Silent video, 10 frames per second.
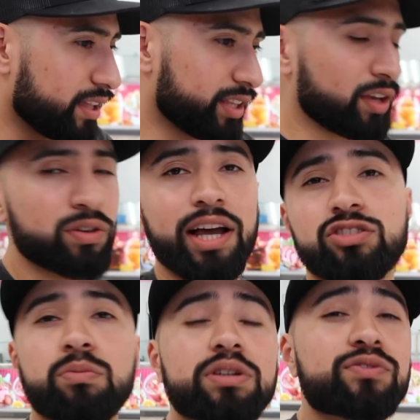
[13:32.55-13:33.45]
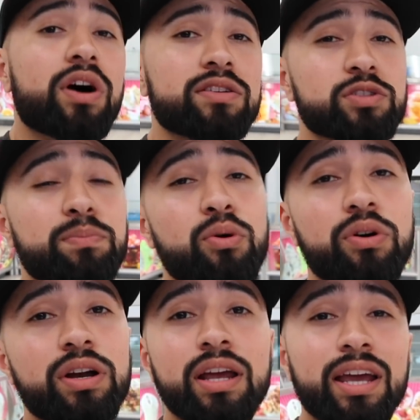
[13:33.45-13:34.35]
thank you guys so much for all the
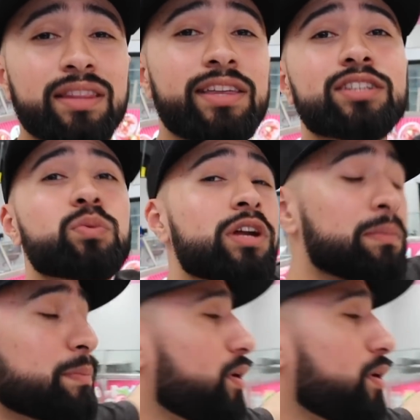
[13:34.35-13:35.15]
support. This wouldn't be